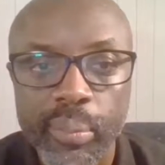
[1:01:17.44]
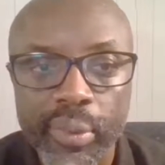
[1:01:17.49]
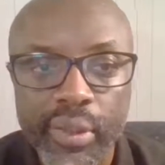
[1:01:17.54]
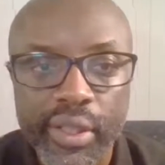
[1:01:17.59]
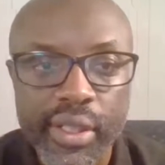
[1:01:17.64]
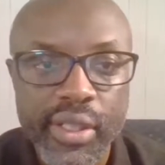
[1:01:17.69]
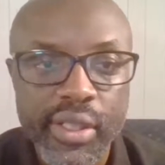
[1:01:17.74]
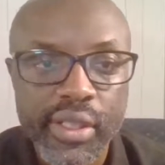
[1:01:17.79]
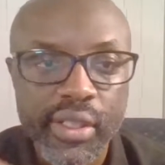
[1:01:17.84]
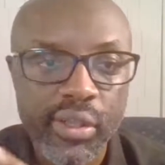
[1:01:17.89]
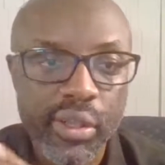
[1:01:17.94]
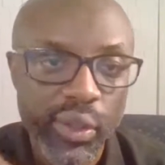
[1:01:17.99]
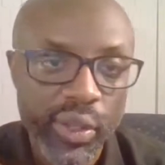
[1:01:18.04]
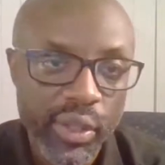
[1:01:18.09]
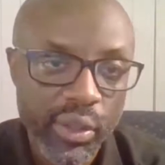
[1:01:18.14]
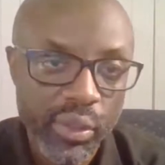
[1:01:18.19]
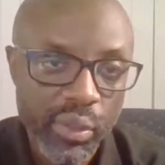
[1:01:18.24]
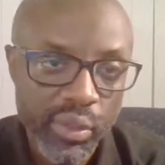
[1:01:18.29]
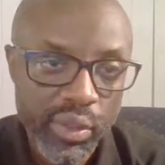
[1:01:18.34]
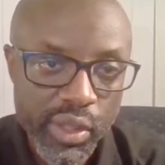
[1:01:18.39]
Please go
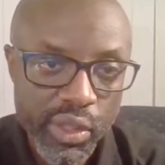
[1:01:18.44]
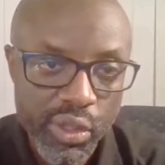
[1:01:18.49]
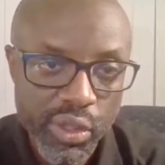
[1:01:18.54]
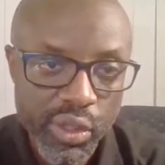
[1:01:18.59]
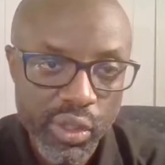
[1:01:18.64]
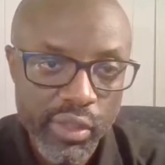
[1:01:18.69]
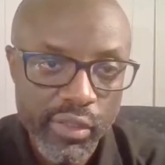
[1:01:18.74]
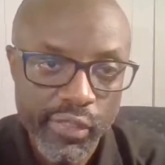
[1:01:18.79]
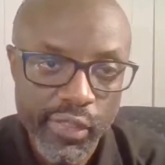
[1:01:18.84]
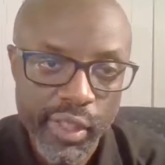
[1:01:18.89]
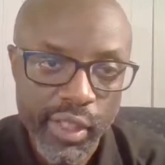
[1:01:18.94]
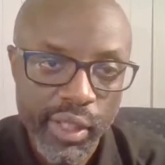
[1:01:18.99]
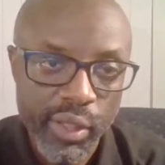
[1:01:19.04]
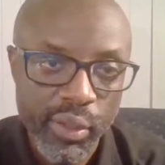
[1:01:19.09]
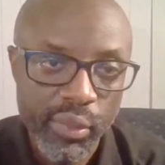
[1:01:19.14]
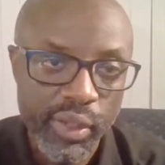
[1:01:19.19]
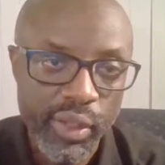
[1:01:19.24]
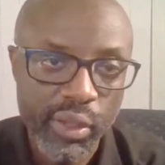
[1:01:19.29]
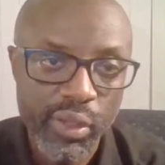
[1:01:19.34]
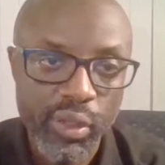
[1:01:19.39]
into the survey
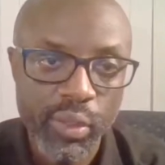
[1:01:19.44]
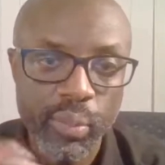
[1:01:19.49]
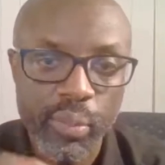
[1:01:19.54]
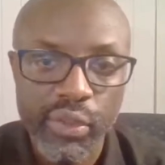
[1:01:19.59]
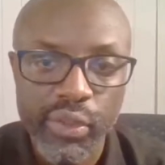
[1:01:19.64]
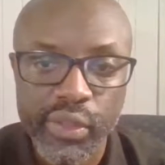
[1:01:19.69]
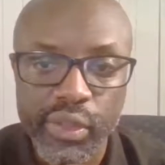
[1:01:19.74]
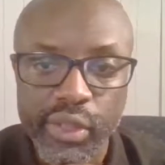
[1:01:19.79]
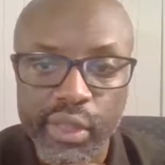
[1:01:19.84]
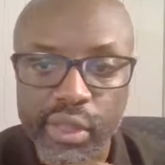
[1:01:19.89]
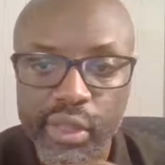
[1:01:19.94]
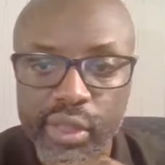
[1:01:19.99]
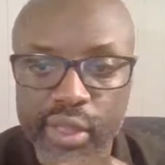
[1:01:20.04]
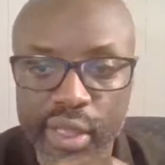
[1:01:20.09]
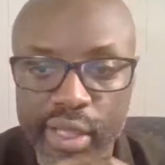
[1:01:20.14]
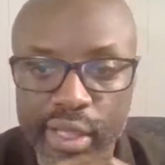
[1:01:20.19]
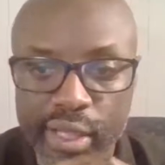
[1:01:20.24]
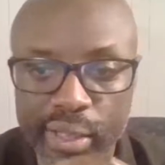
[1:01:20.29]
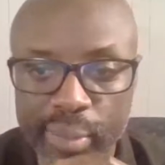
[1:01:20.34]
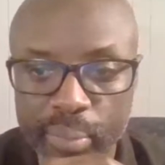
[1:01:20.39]
on the community
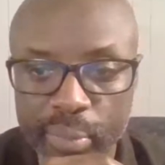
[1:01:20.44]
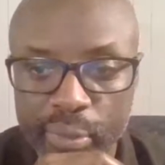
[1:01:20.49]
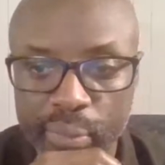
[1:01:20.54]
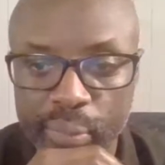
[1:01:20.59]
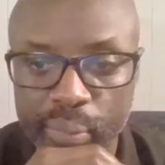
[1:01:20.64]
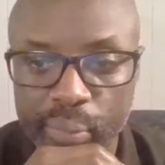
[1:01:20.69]
tab.